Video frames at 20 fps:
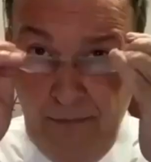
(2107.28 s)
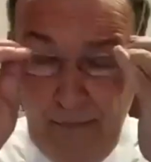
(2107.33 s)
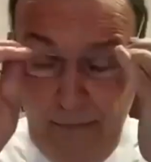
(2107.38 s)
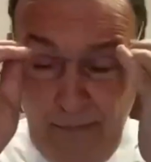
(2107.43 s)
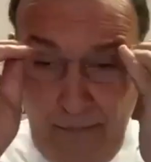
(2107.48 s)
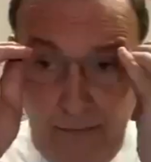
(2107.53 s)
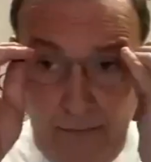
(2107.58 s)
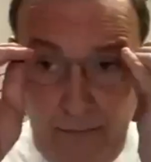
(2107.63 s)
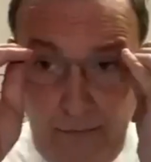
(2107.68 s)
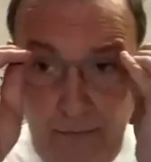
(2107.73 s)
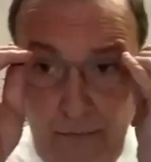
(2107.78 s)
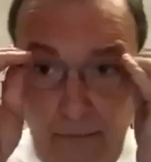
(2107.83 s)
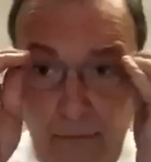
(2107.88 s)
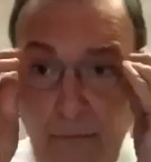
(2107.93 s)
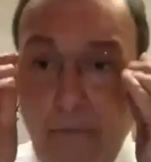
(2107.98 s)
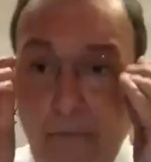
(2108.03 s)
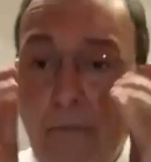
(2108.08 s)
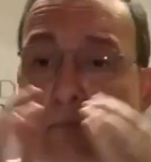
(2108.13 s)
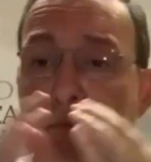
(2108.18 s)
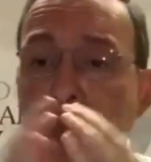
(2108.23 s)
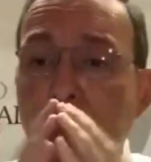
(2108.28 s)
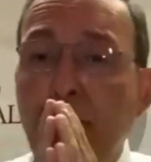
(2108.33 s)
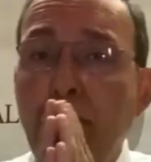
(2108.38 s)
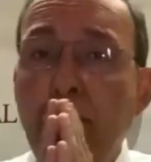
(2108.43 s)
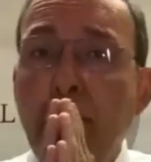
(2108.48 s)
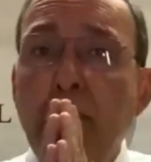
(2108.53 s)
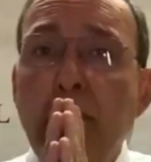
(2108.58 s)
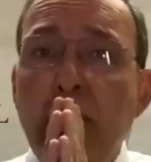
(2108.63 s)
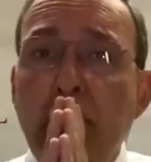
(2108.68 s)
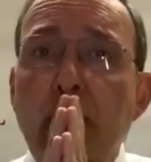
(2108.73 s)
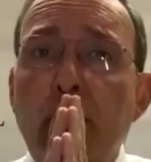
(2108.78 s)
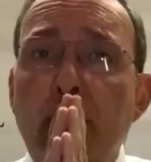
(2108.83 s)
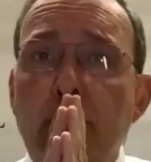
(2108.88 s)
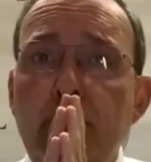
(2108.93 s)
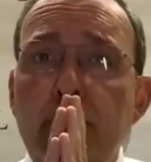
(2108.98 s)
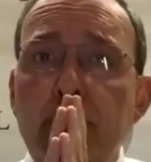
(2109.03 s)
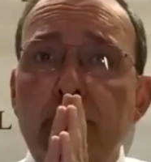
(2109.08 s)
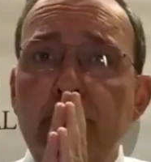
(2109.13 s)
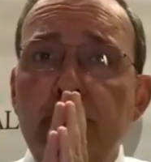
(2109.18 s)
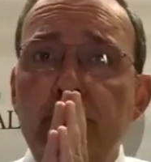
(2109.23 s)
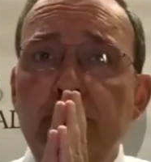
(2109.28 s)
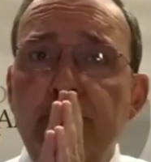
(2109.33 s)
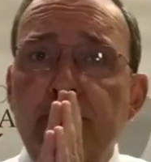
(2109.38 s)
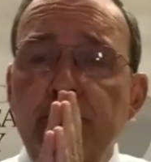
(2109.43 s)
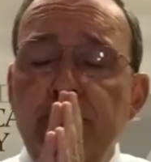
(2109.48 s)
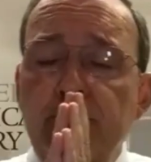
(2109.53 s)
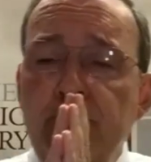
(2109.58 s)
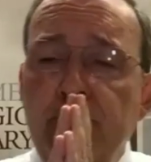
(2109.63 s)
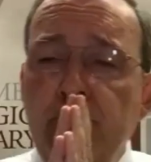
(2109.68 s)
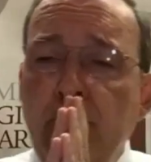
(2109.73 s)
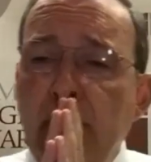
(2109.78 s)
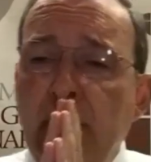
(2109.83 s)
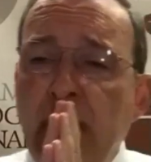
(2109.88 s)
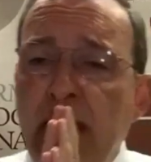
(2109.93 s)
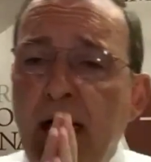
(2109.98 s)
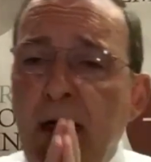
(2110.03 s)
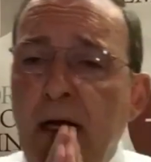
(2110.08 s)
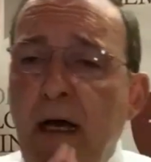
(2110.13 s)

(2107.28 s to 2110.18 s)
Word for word: Uh, he was able to be subjugated, mm. which